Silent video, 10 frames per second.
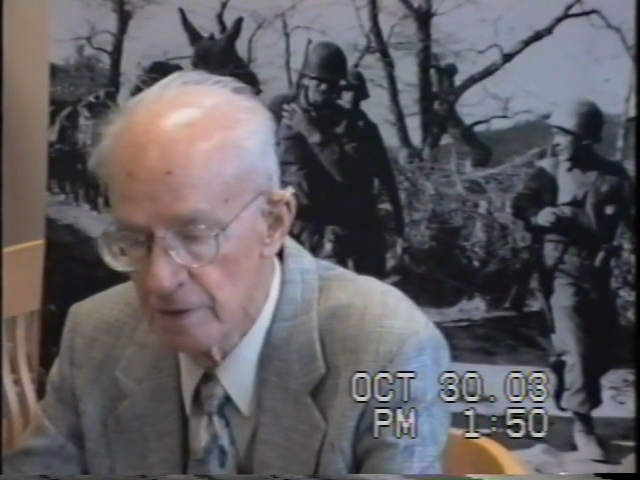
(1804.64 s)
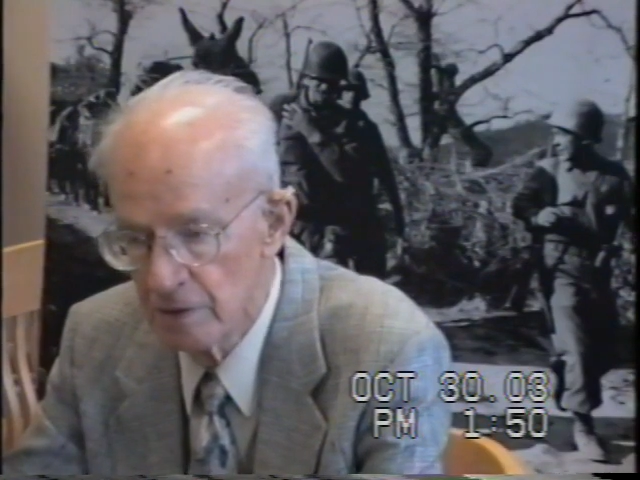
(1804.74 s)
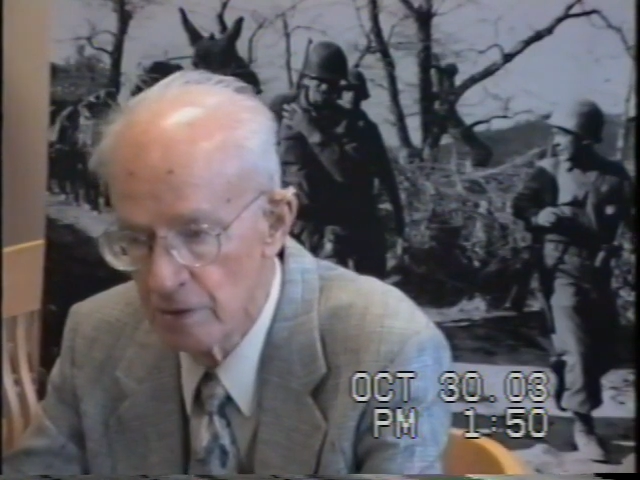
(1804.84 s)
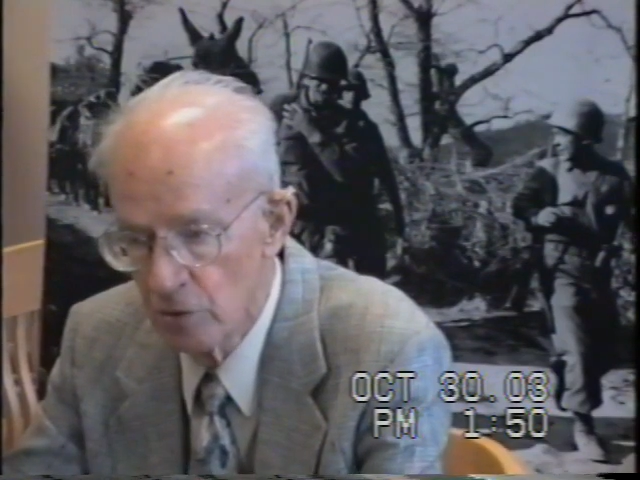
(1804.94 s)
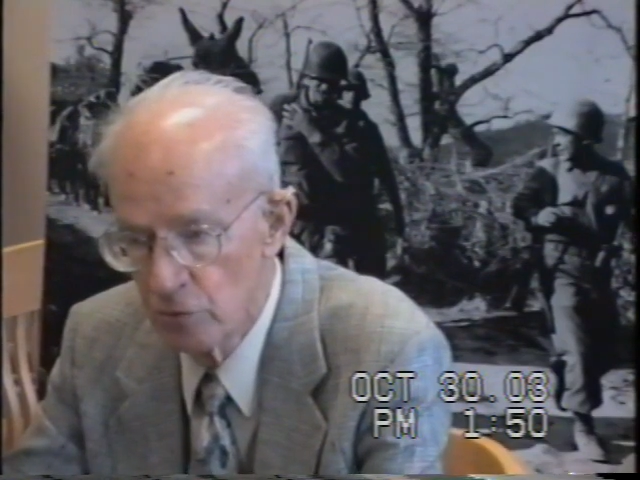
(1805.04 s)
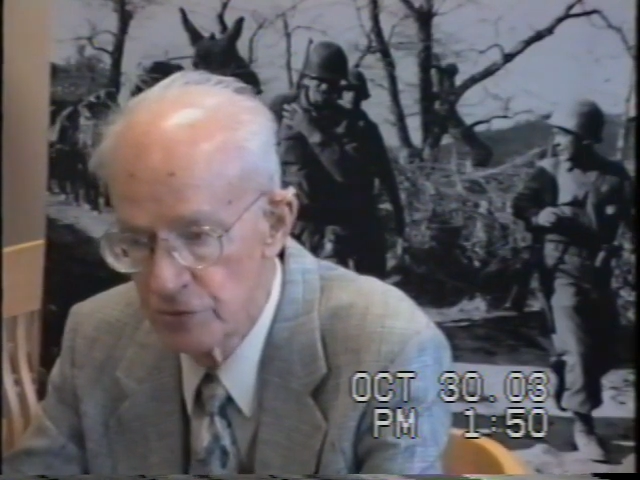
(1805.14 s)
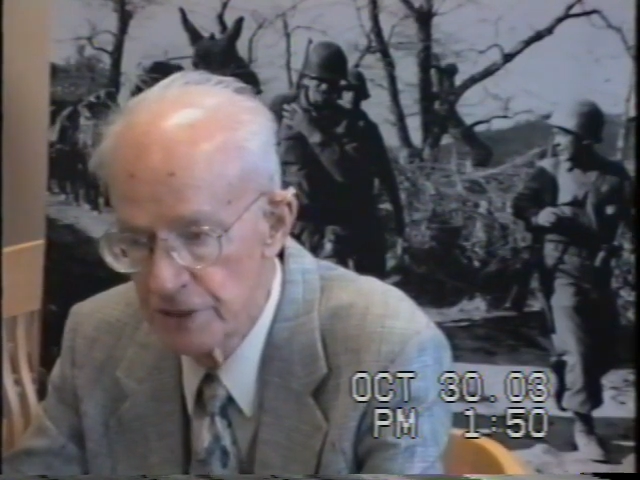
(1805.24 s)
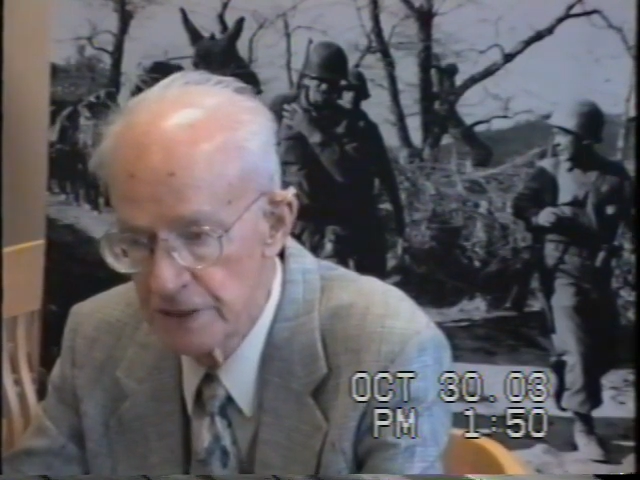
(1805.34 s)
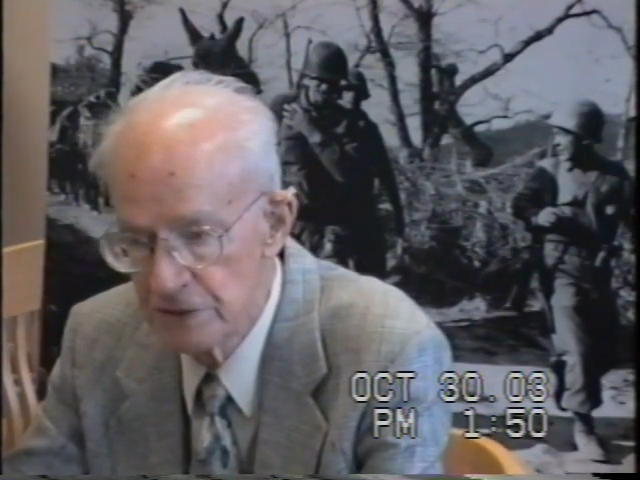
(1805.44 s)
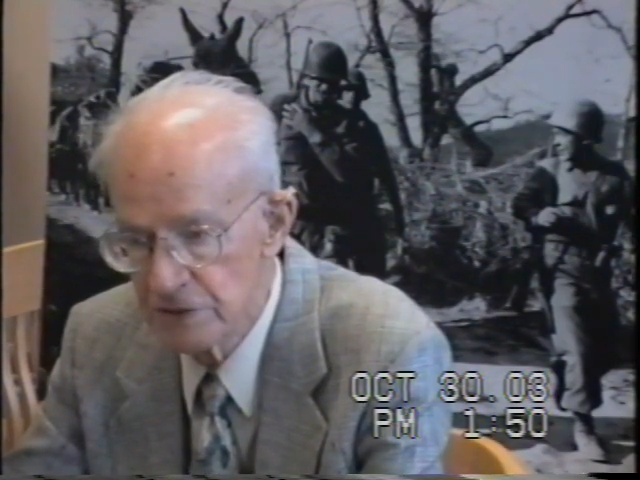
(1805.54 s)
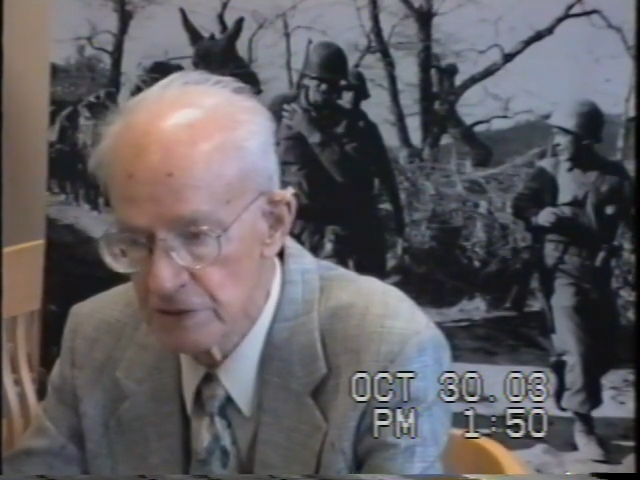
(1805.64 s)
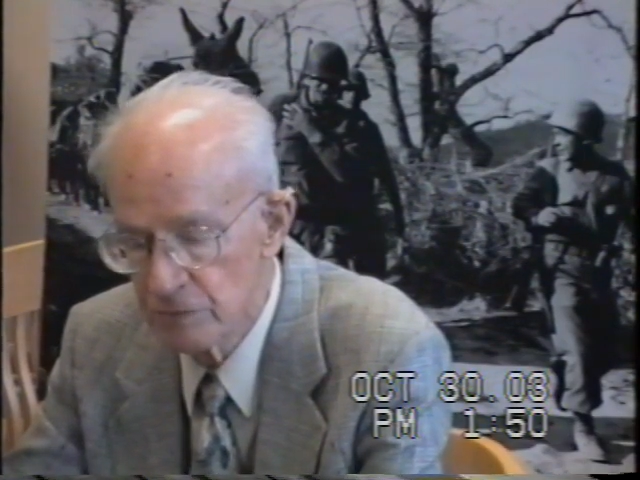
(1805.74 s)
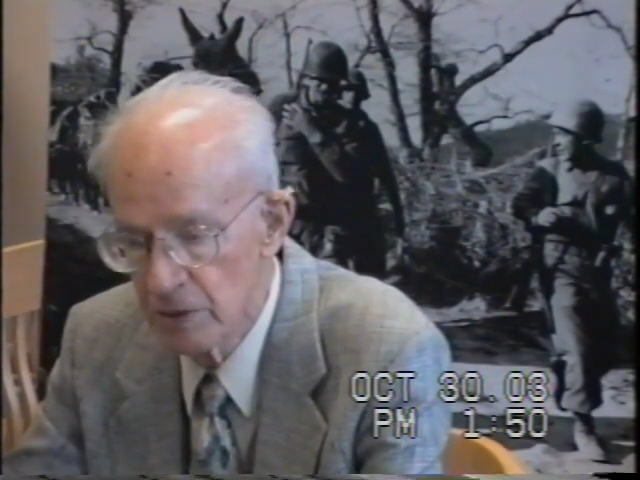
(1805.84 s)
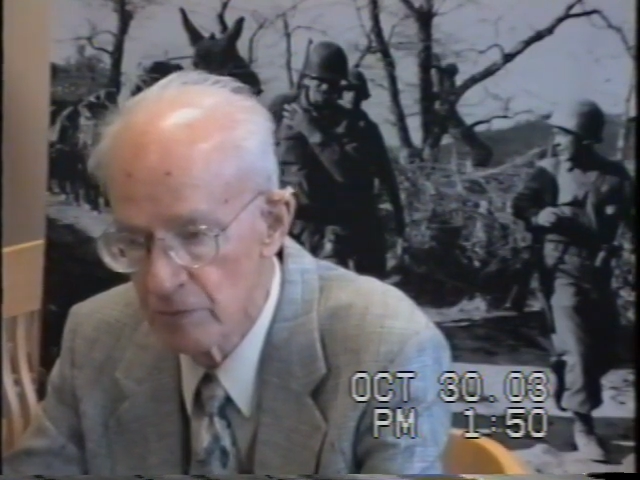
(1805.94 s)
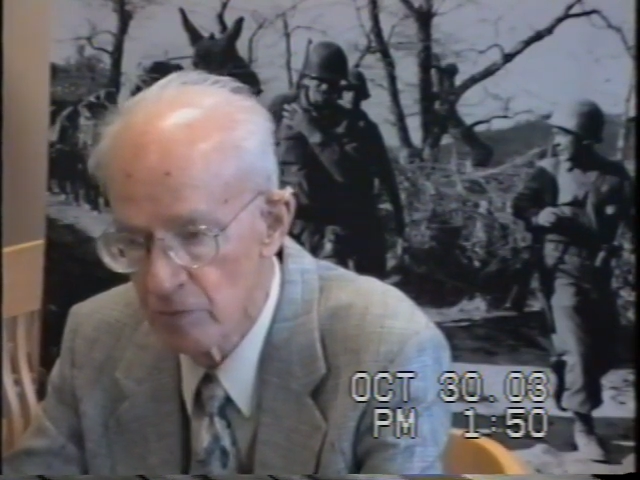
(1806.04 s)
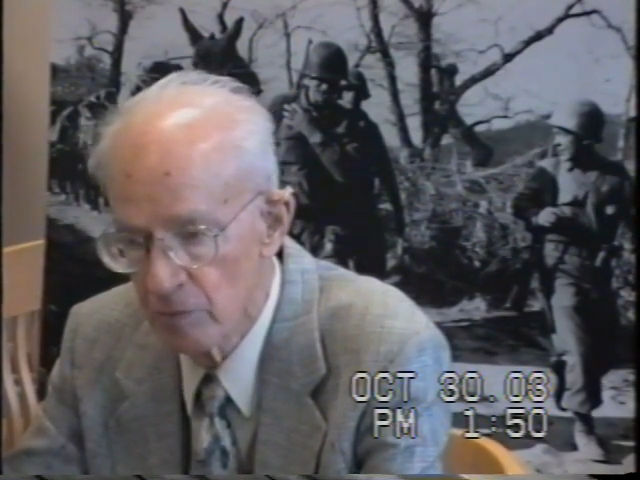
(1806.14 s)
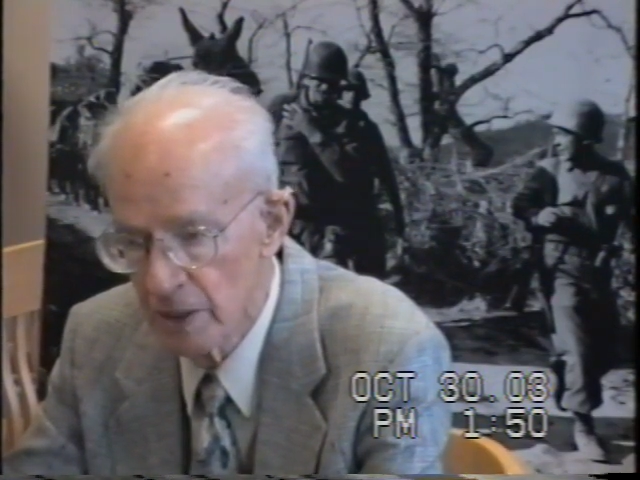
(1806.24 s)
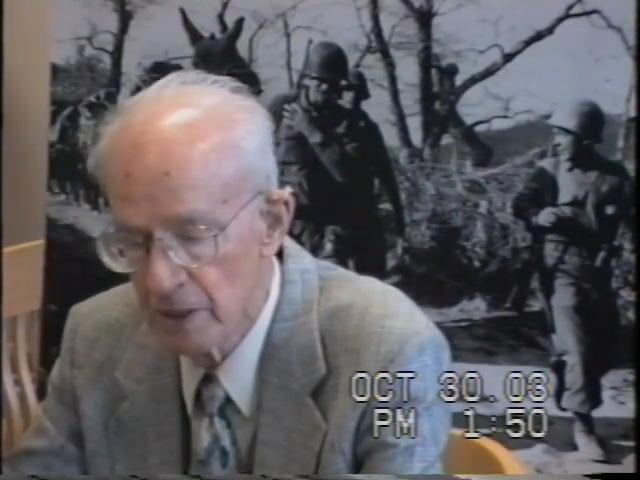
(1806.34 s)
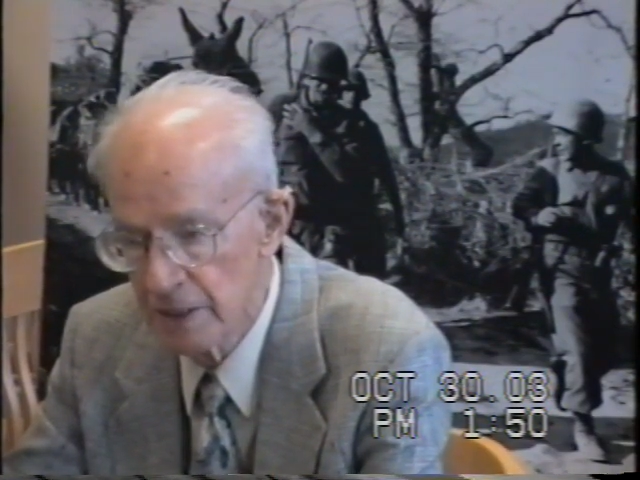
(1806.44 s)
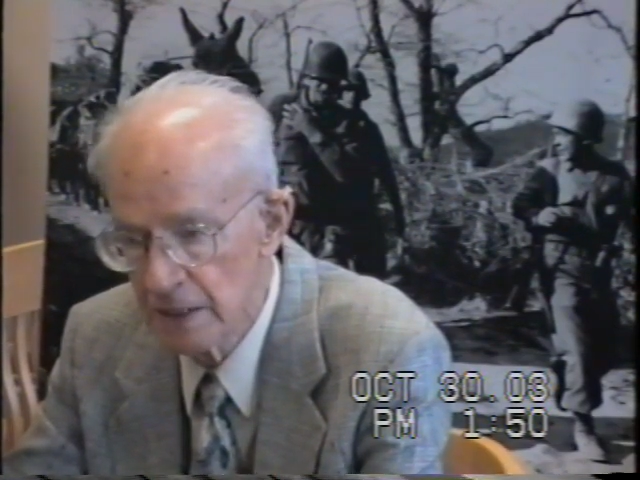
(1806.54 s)
ODs that we were
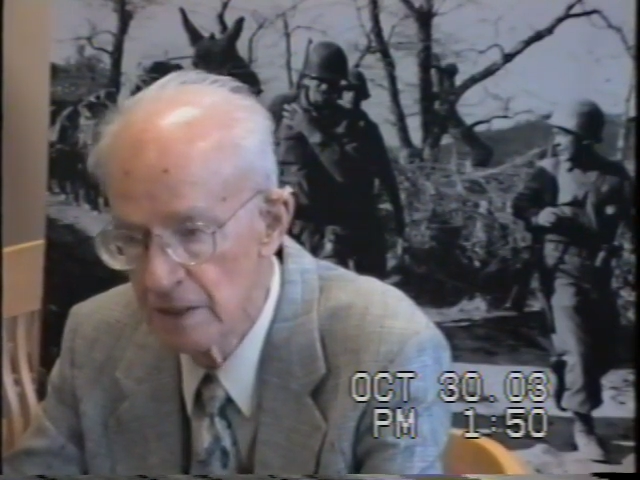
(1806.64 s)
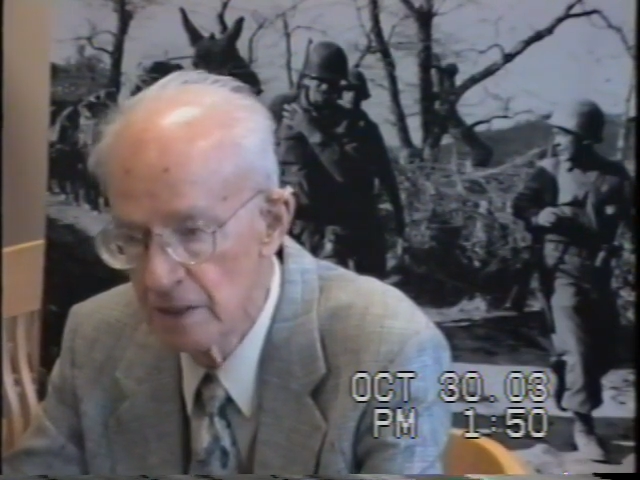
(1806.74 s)
wearing.